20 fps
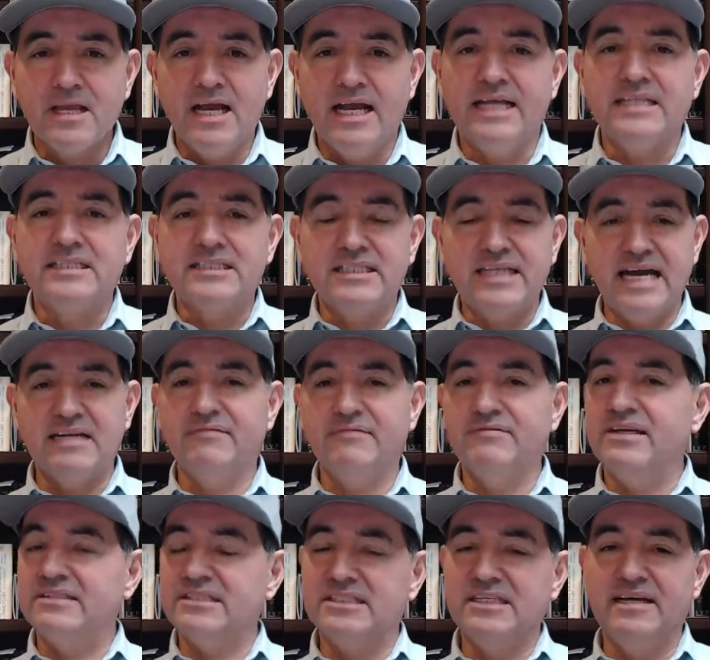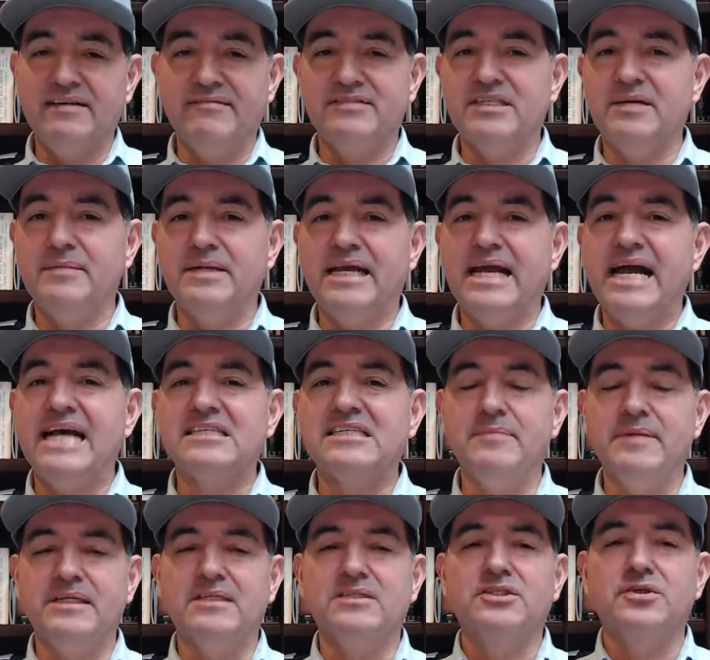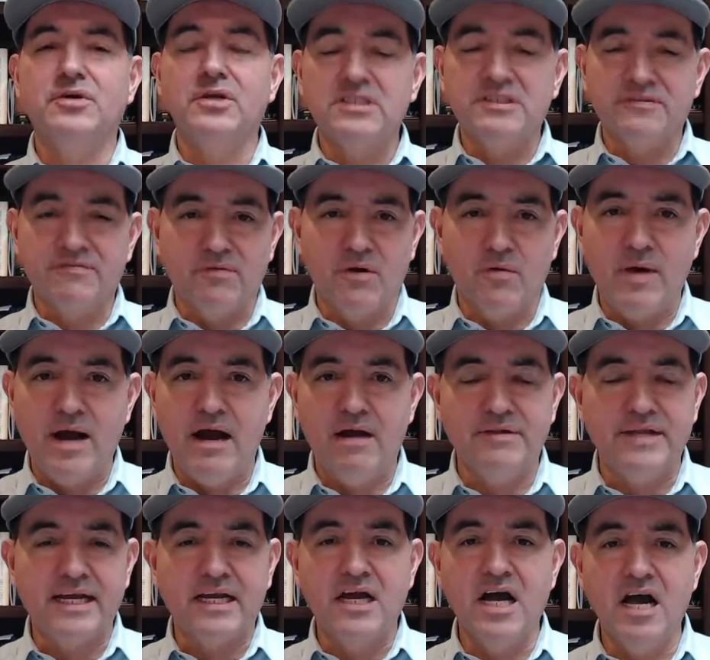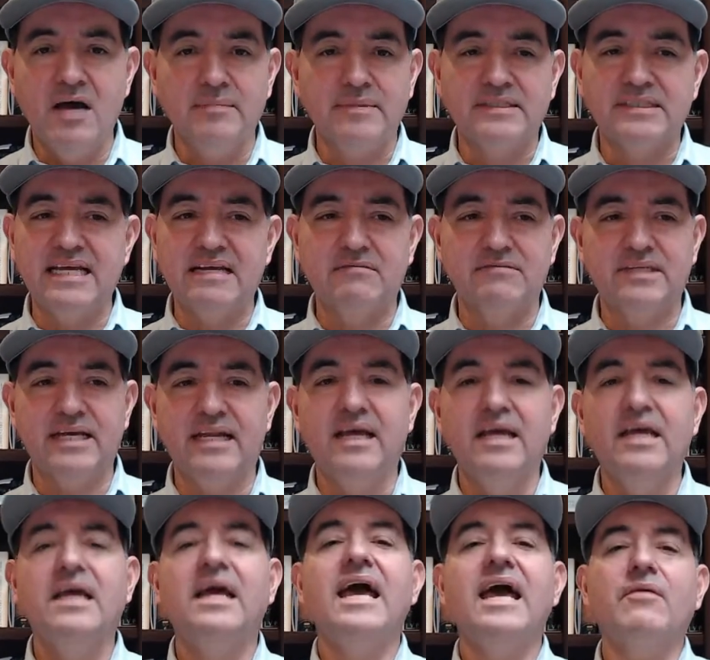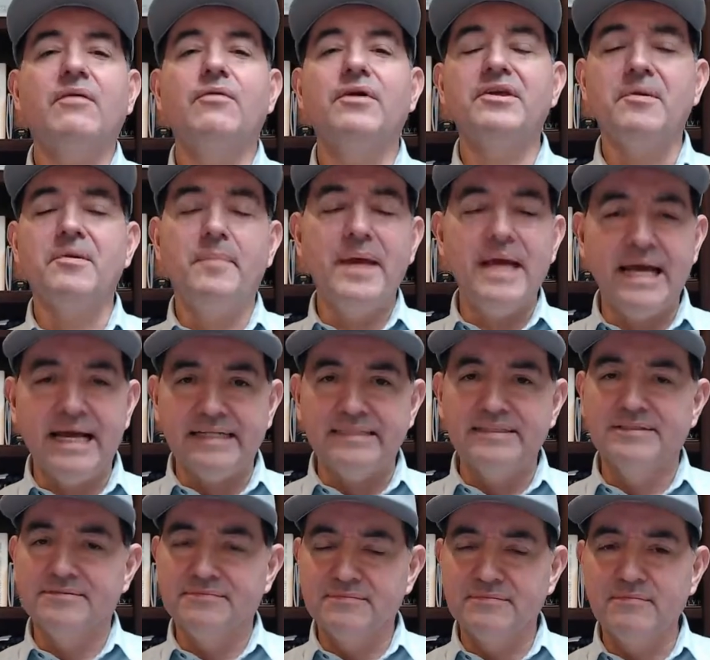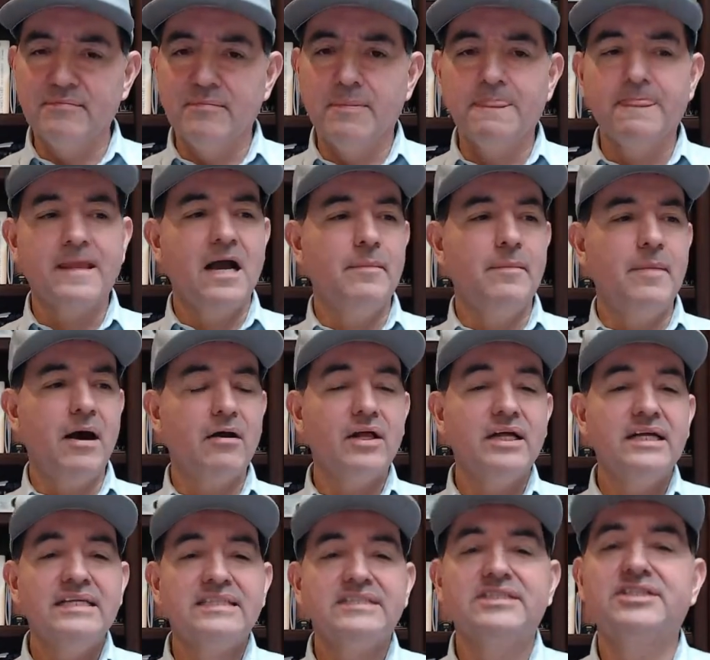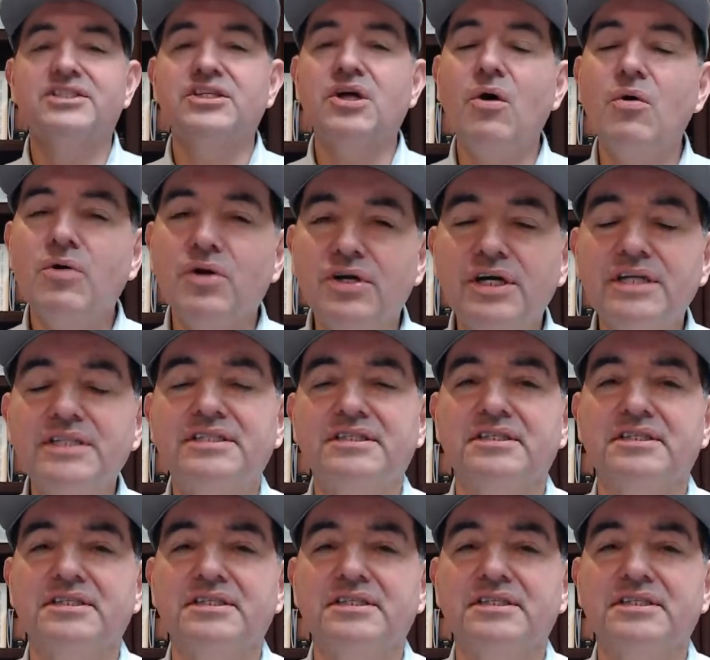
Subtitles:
Instead of, let's say, if somebody hasn't been in church for a while, they come, instead of saying, hey, where you been? How about, so good